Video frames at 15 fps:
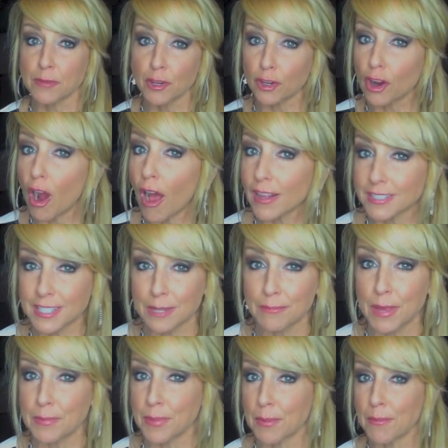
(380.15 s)
You're costing
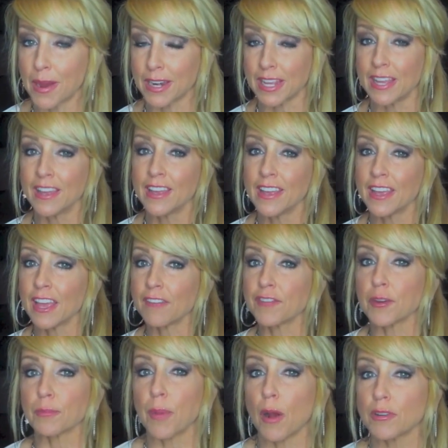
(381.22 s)
people money if
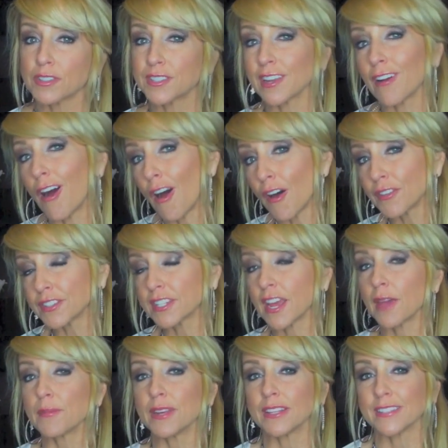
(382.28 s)
you're posting all the
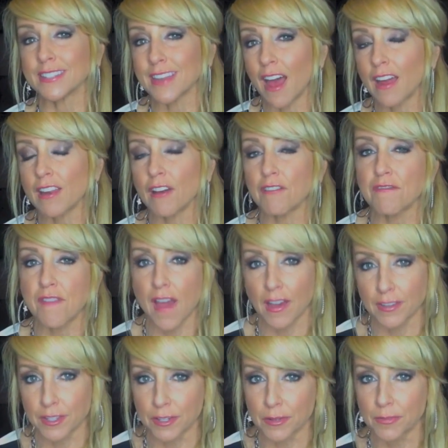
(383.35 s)
time and it's not of
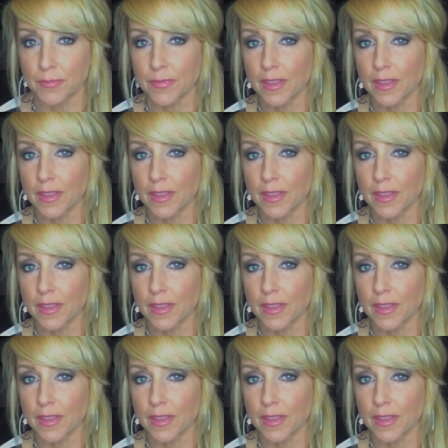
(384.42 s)
value.